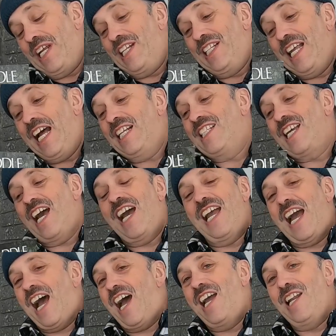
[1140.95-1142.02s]
And that
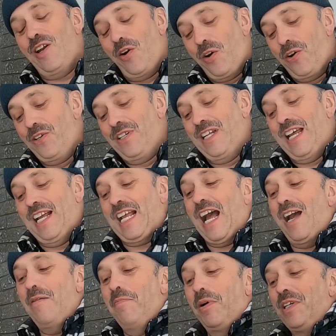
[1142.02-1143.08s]
guy, I learned, like,
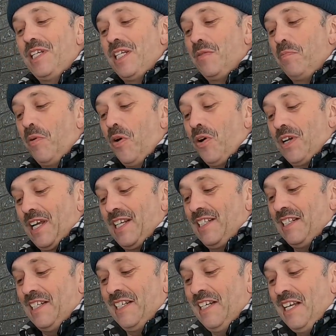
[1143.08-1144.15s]
I bought his book
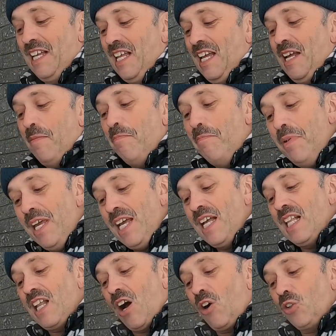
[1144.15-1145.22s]
and
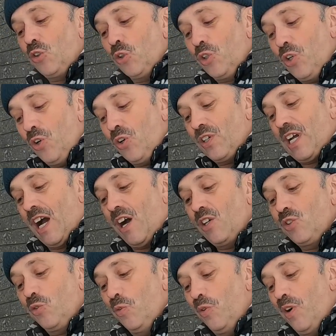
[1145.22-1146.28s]
meal, how to cook,
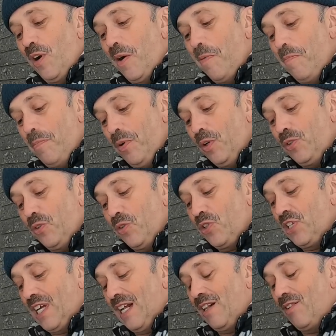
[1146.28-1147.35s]
how to build
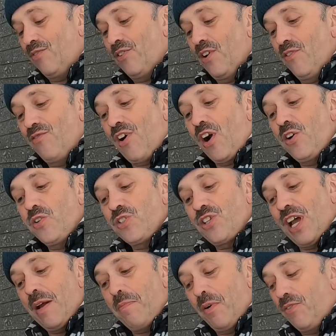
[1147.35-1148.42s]
yourself various
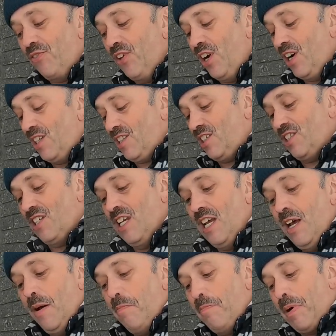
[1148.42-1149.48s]
type of nuts,
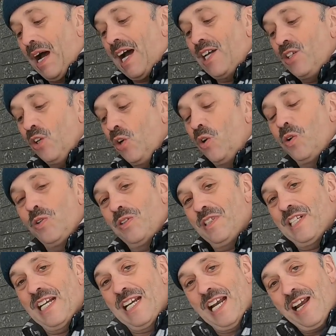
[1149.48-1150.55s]
paddle,
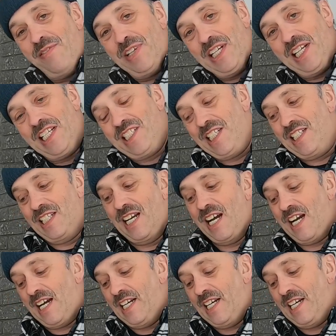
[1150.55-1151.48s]
everything is in there.